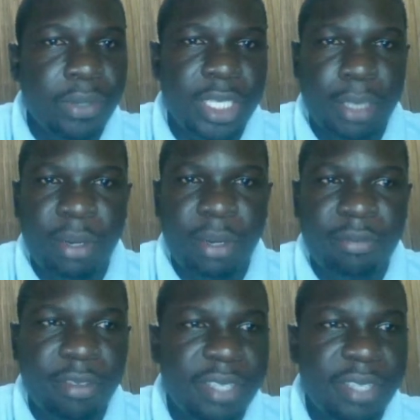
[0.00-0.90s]
which is
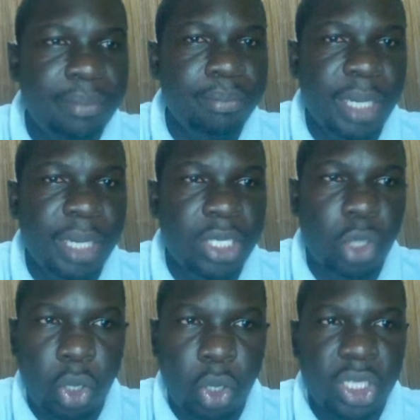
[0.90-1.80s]
above 50
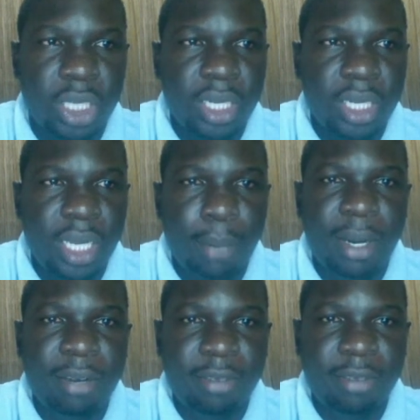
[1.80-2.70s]
but not
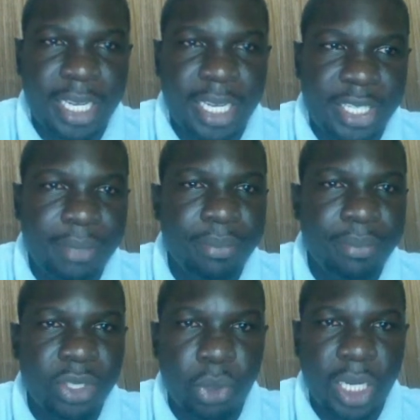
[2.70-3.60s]
above 80,
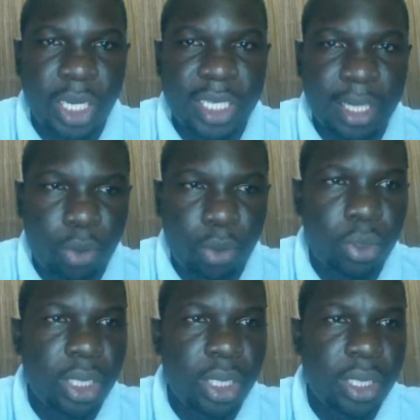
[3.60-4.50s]
so gets a
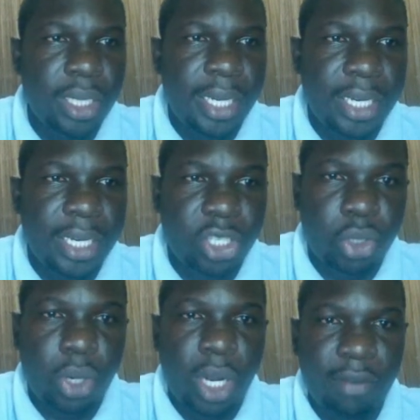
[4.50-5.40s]
good. And
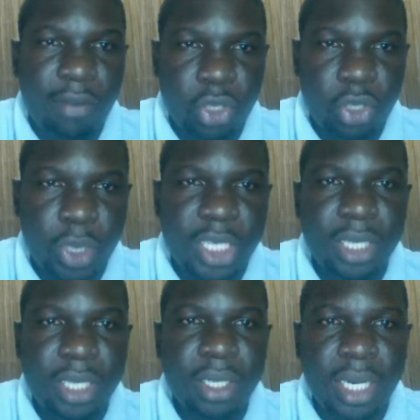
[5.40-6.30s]
Joe, having
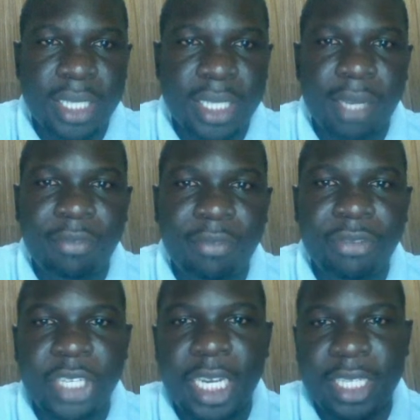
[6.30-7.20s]
20 less than
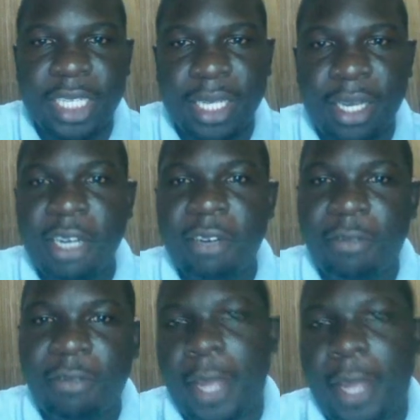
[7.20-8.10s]
50, gets
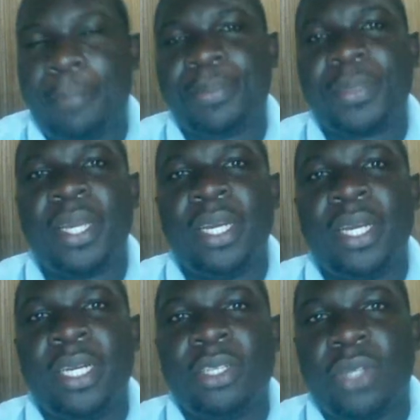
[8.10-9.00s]
fair.
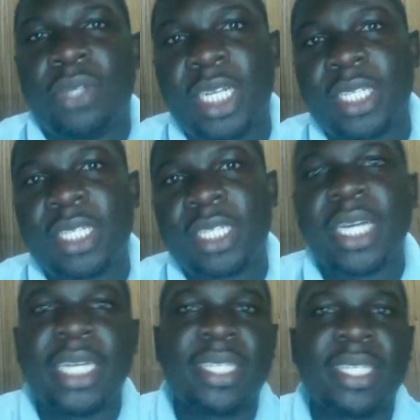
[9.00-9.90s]
So that is
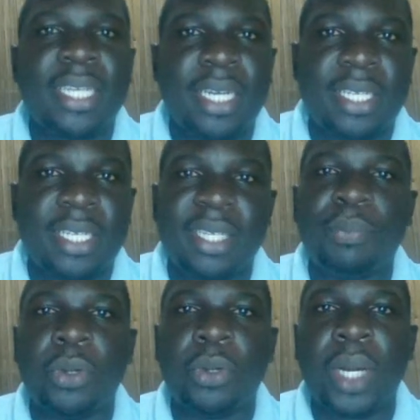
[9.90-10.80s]
it, guys.
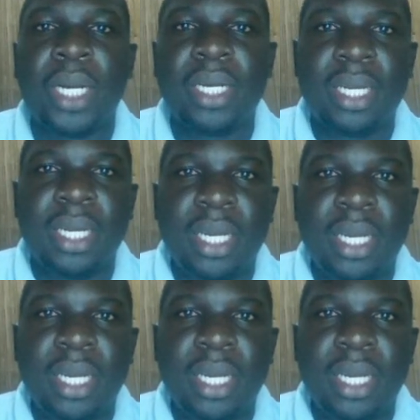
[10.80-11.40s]
simple one,